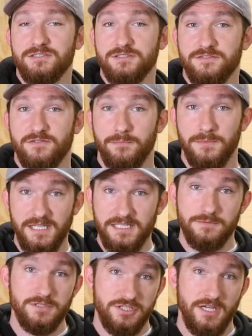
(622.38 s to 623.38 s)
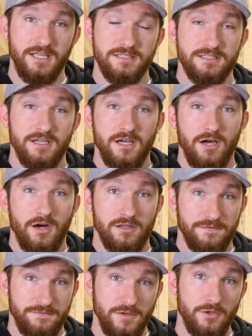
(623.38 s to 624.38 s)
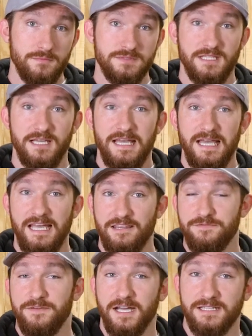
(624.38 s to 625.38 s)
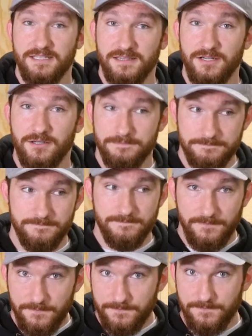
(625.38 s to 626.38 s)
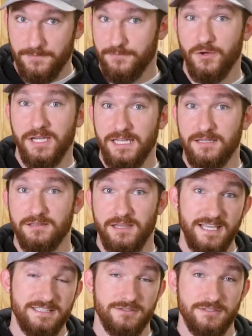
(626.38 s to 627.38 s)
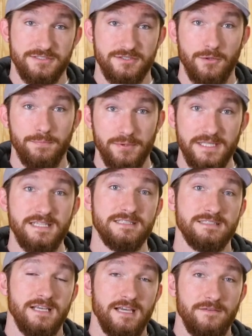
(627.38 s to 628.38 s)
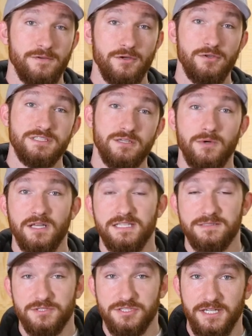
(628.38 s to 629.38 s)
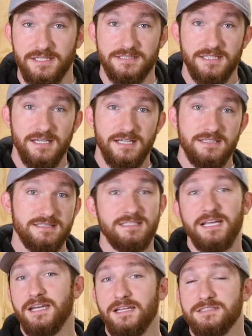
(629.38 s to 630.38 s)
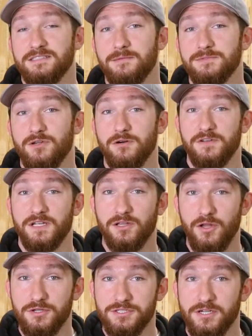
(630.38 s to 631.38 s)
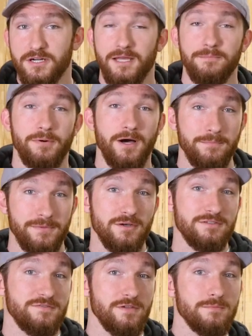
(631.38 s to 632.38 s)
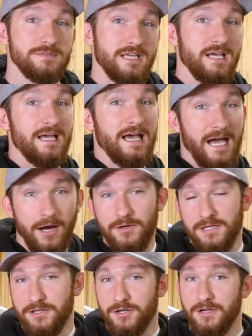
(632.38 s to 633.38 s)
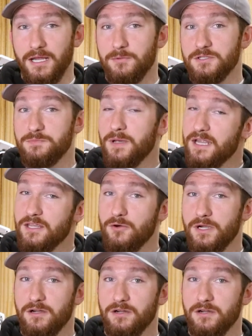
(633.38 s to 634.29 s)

dangers from these machines are the fumes and the fact that they're freaking lasers. So please if you're using one of these machines, stick it in some sort of enclosure and pump those fumes out into your neighbor's patio